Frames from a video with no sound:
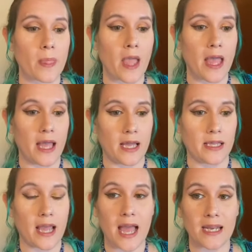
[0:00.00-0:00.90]
And
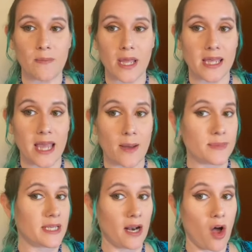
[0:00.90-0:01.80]
like, I didn't make
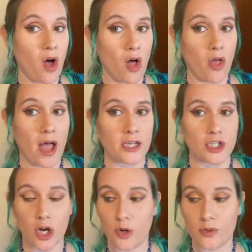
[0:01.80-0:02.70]
yams at all. I
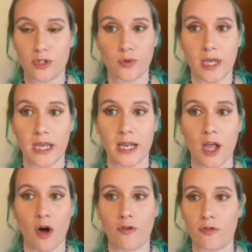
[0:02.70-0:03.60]
chose
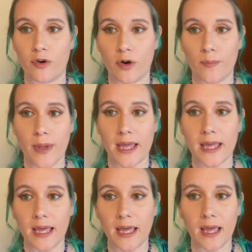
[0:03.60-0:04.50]
zucchini over
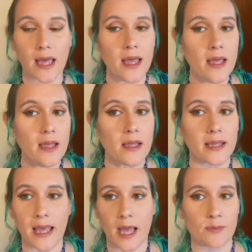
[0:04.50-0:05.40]
making
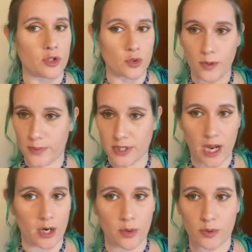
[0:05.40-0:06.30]
yams or sweet
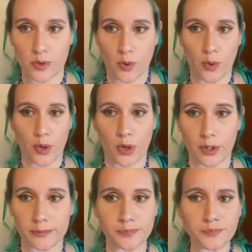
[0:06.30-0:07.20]
potatoes
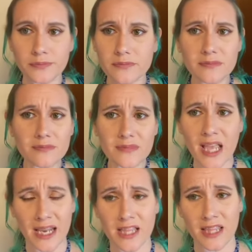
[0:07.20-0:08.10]
or
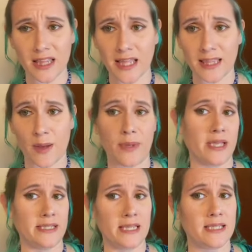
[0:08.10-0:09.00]
anything like that,
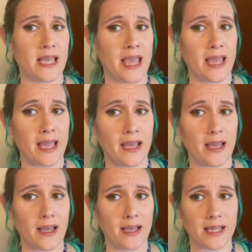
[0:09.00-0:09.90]
because that's a
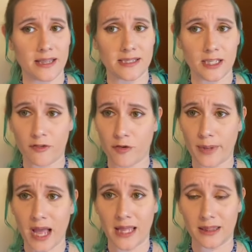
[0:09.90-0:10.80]
Achilles heel for
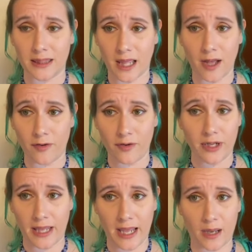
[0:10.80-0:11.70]
me. I love
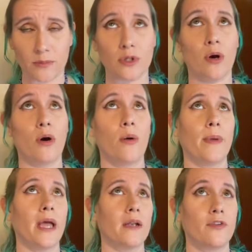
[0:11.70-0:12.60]
yams. Oh
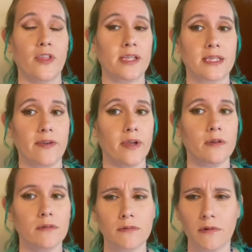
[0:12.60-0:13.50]
man, for Thanksgiving,
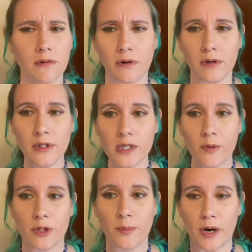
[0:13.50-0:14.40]

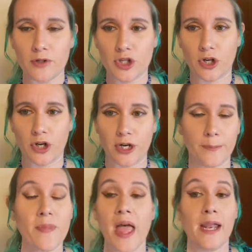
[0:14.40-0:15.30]
with the brown sugar.
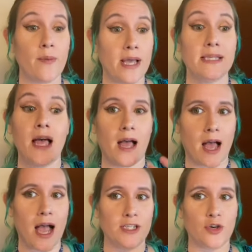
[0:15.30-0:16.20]
And anyways,
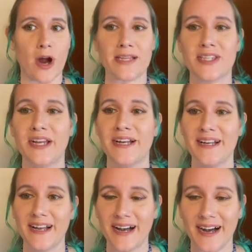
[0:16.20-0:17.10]
I digress.
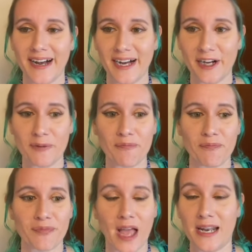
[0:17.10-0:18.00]
I
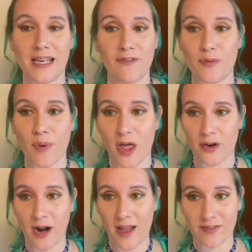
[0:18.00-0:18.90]
didn't even
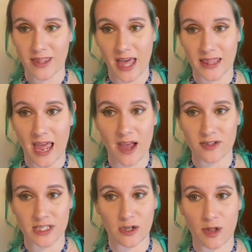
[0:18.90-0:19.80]
bother having that in the house
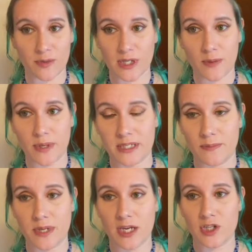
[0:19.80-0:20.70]
because I knew that was going to be a
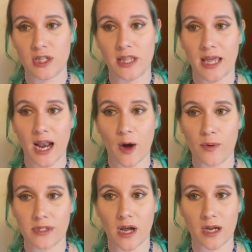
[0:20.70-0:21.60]
temptation that I
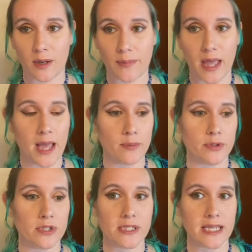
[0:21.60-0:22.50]
was not going to be able
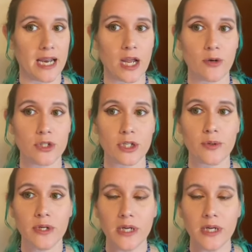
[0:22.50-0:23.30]
to say no to.